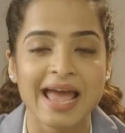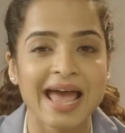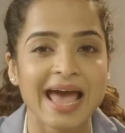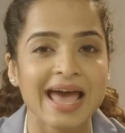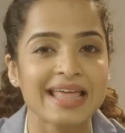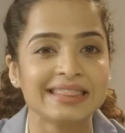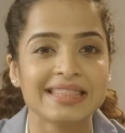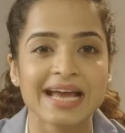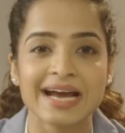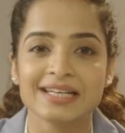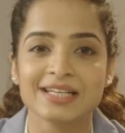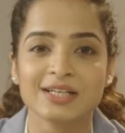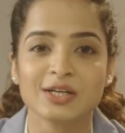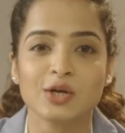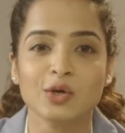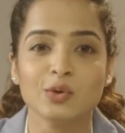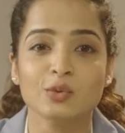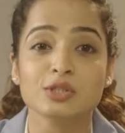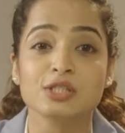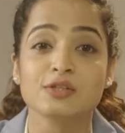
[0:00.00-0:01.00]
And that
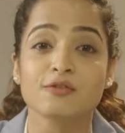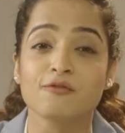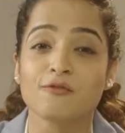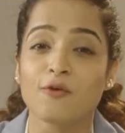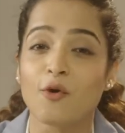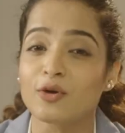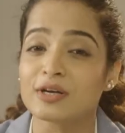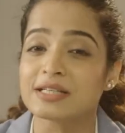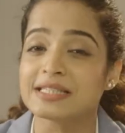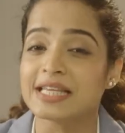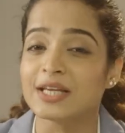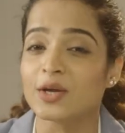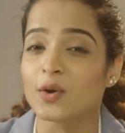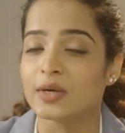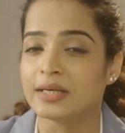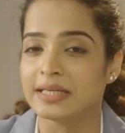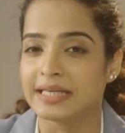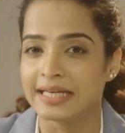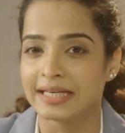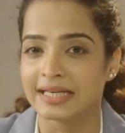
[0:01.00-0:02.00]
includes focusing
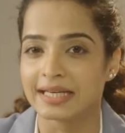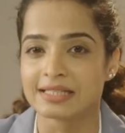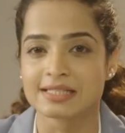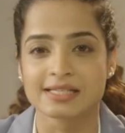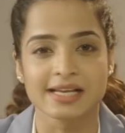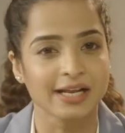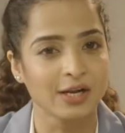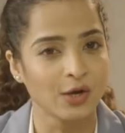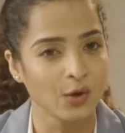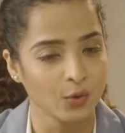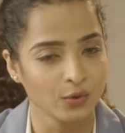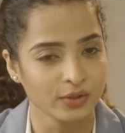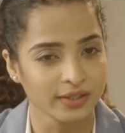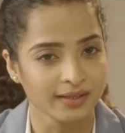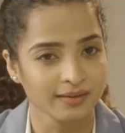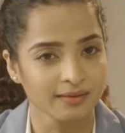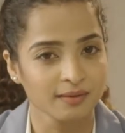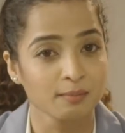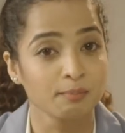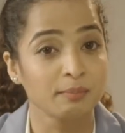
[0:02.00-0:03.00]
on details like
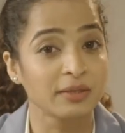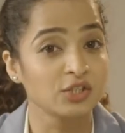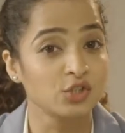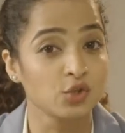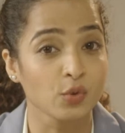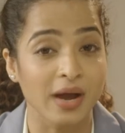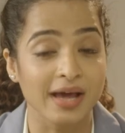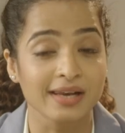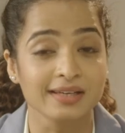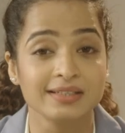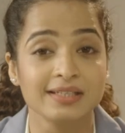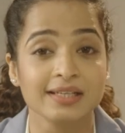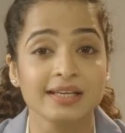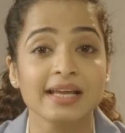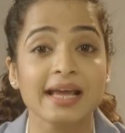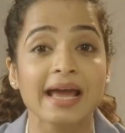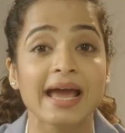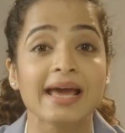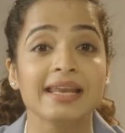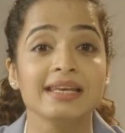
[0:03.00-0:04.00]
clothing,
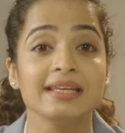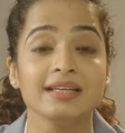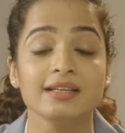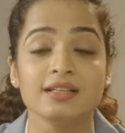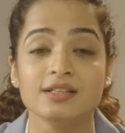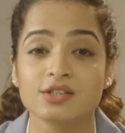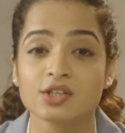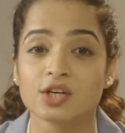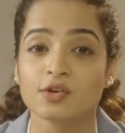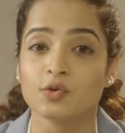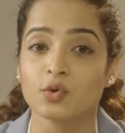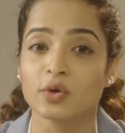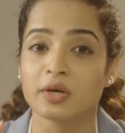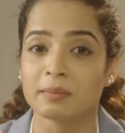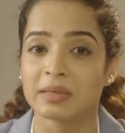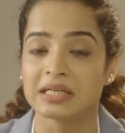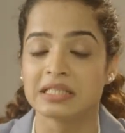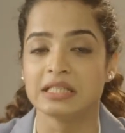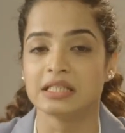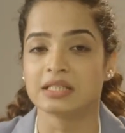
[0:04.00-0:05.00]
punctuality, and interviewing
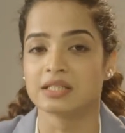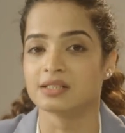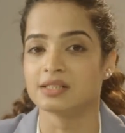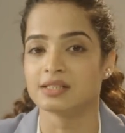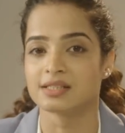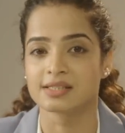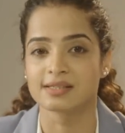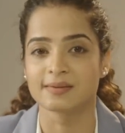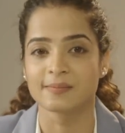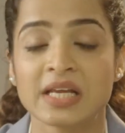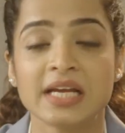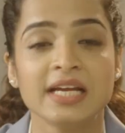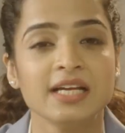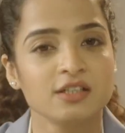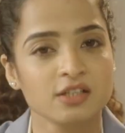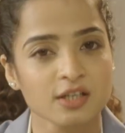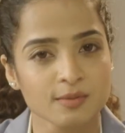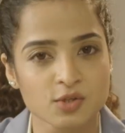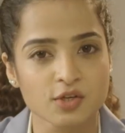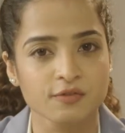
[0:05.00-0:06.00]
materials. In
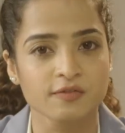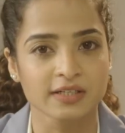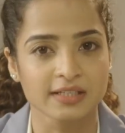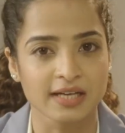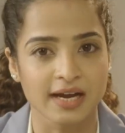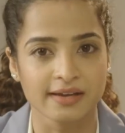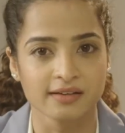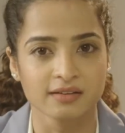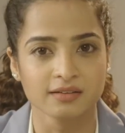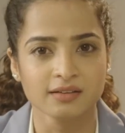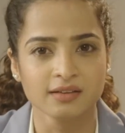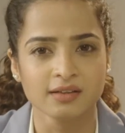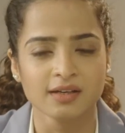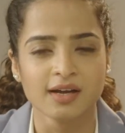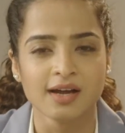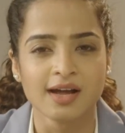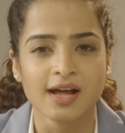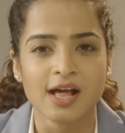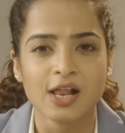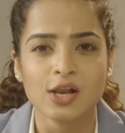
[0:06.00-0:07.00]
terms of attire,
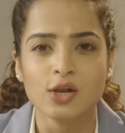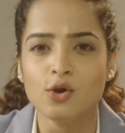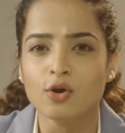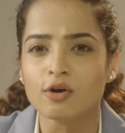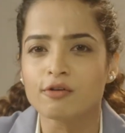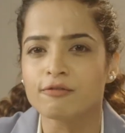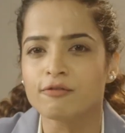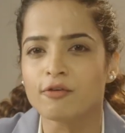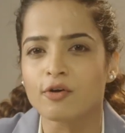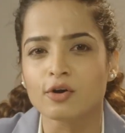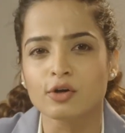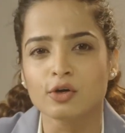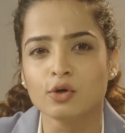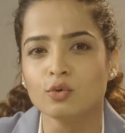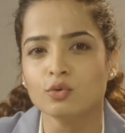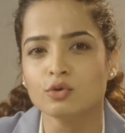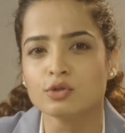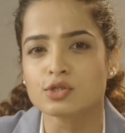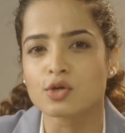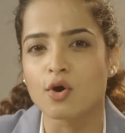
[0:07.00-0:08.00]
look for
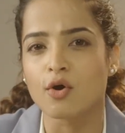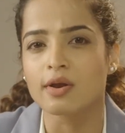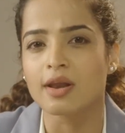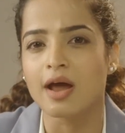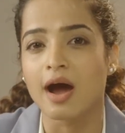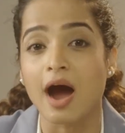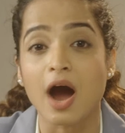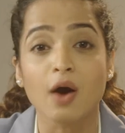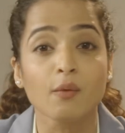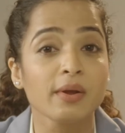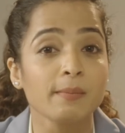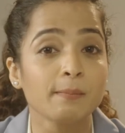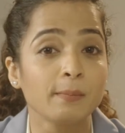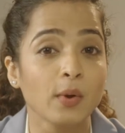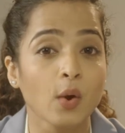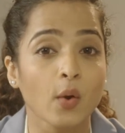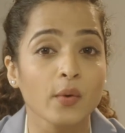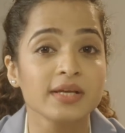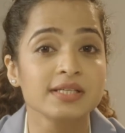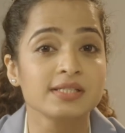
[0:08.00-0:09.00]
clues on how
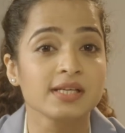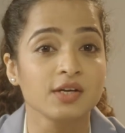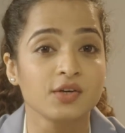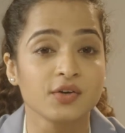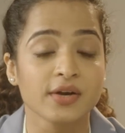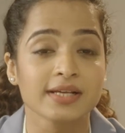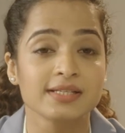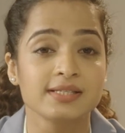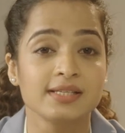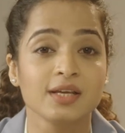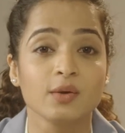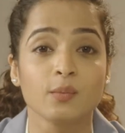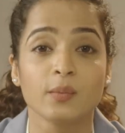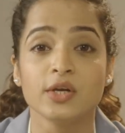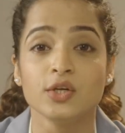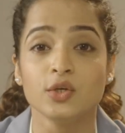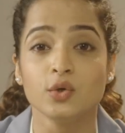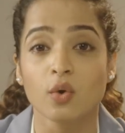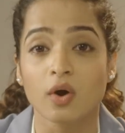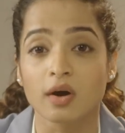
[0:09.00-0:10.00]
employees are dressing
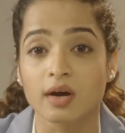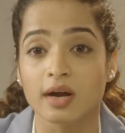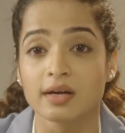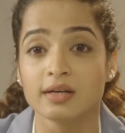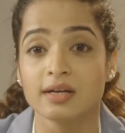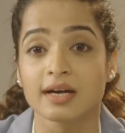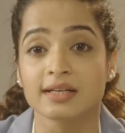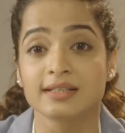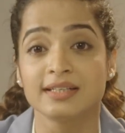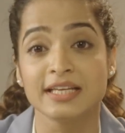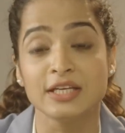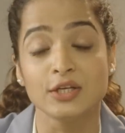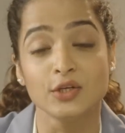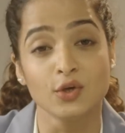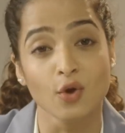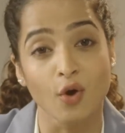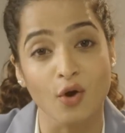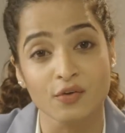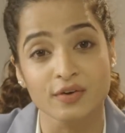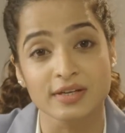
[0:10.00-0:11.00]
when you are conducting
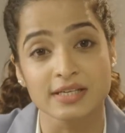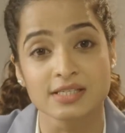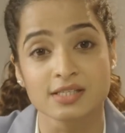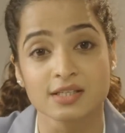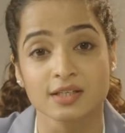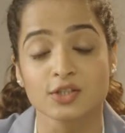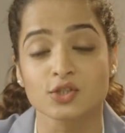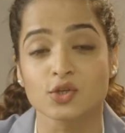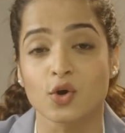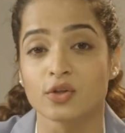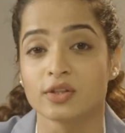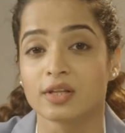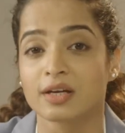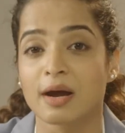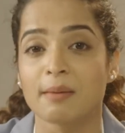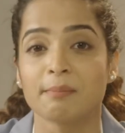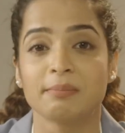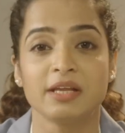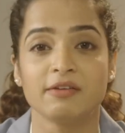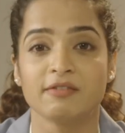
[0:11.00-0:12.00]
your research on the
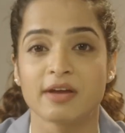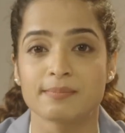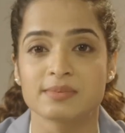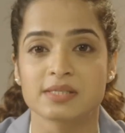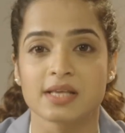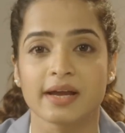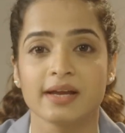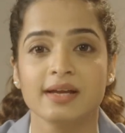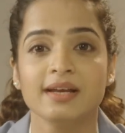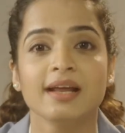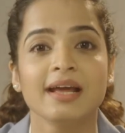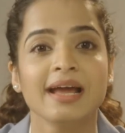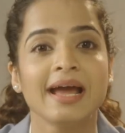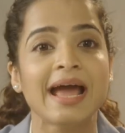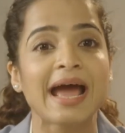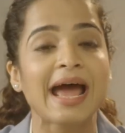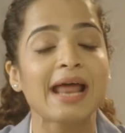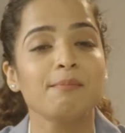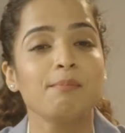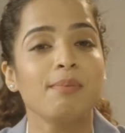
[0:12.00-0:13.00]
company website
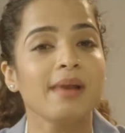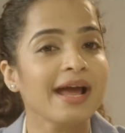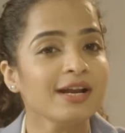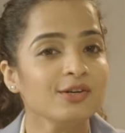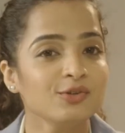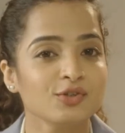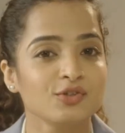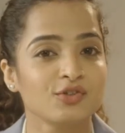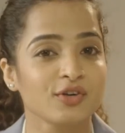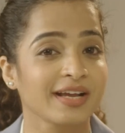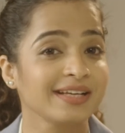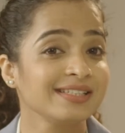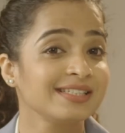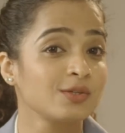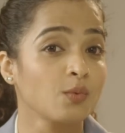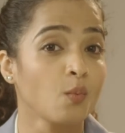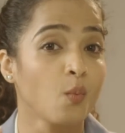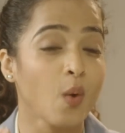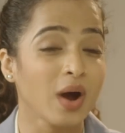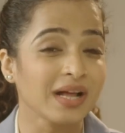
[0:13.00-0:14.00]
and plan to dress
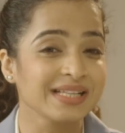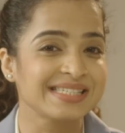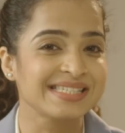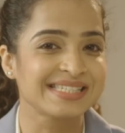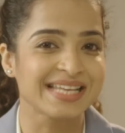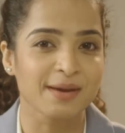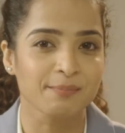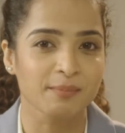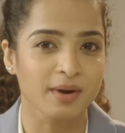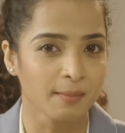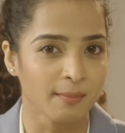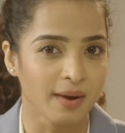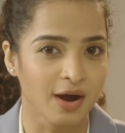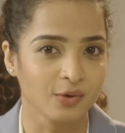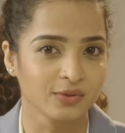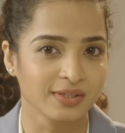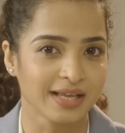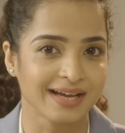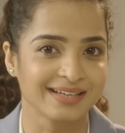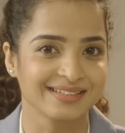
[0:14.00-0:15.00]
one step
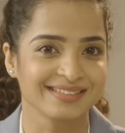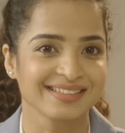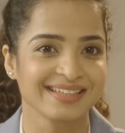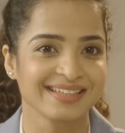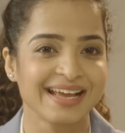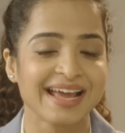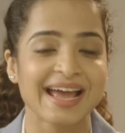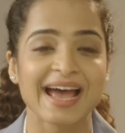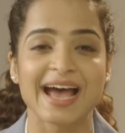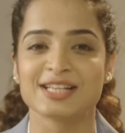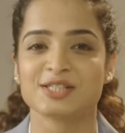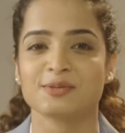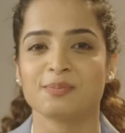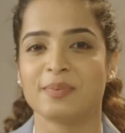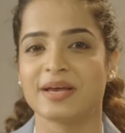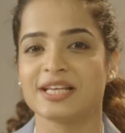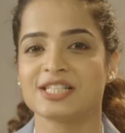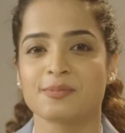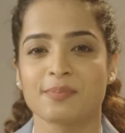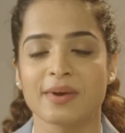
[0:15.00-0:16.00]
above that. As a
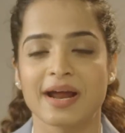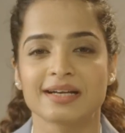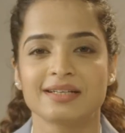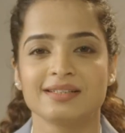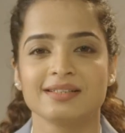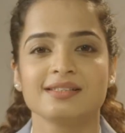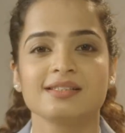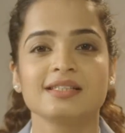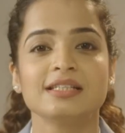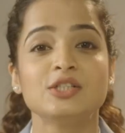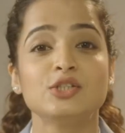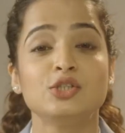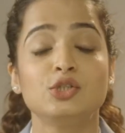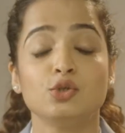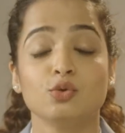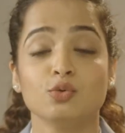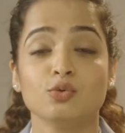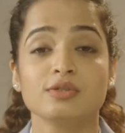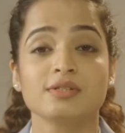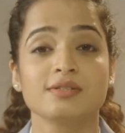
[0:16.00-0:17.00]
best practice,
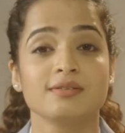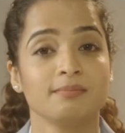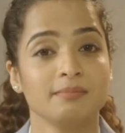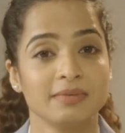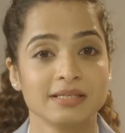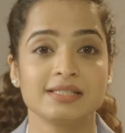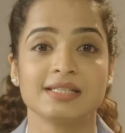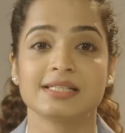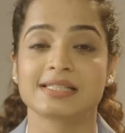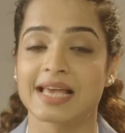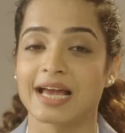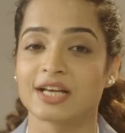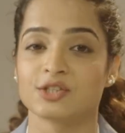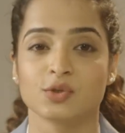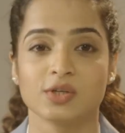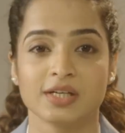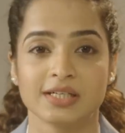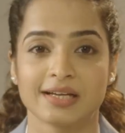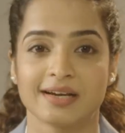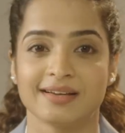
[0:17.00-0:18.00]
choose business
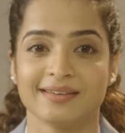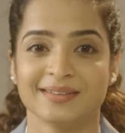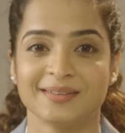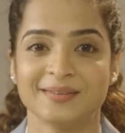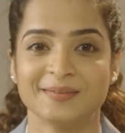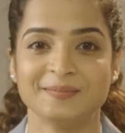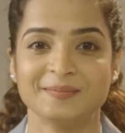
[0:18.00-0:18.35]
casual attire.